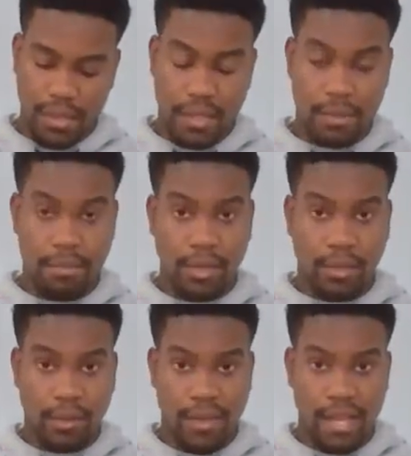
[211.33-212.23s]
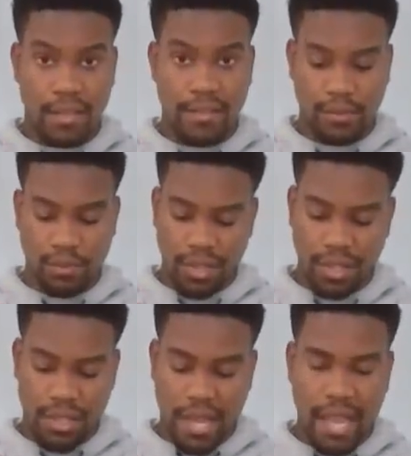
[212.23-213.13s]
the bundle of His, which
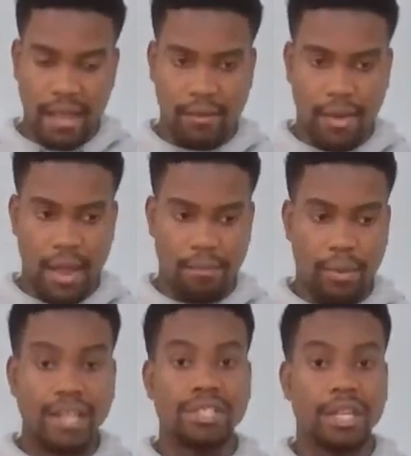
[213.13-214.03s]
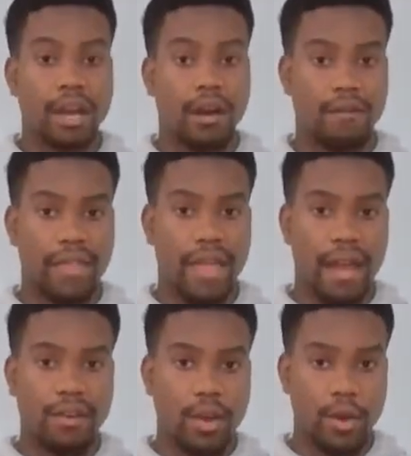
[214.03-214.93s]
is a branching of
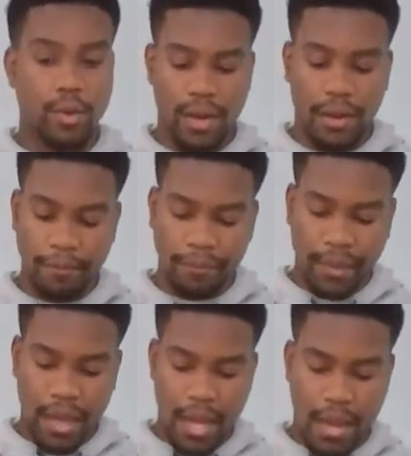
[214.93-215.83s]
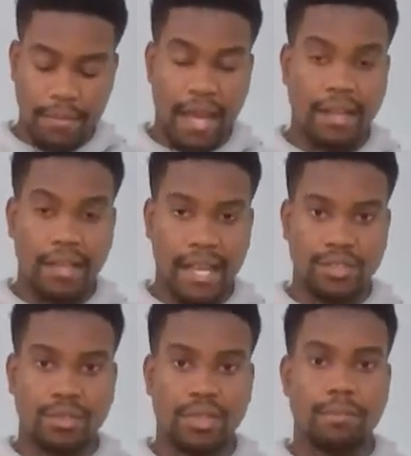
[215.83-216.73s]
that node that
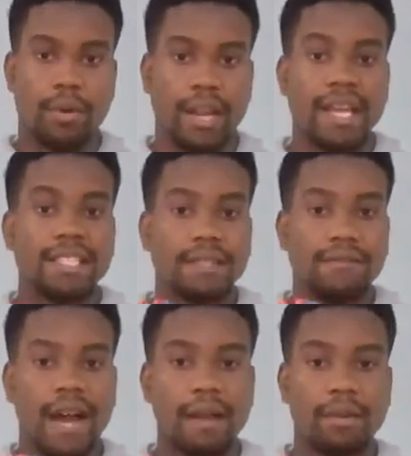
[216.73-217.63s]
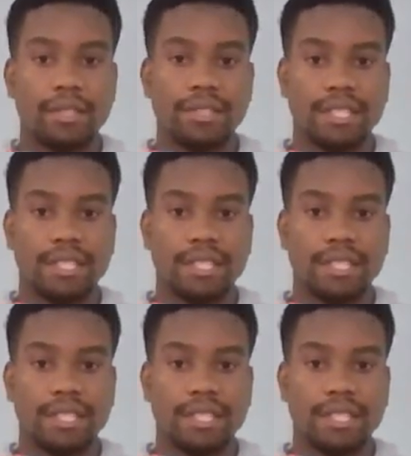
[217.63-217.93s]
connects to the Purkinje fibers.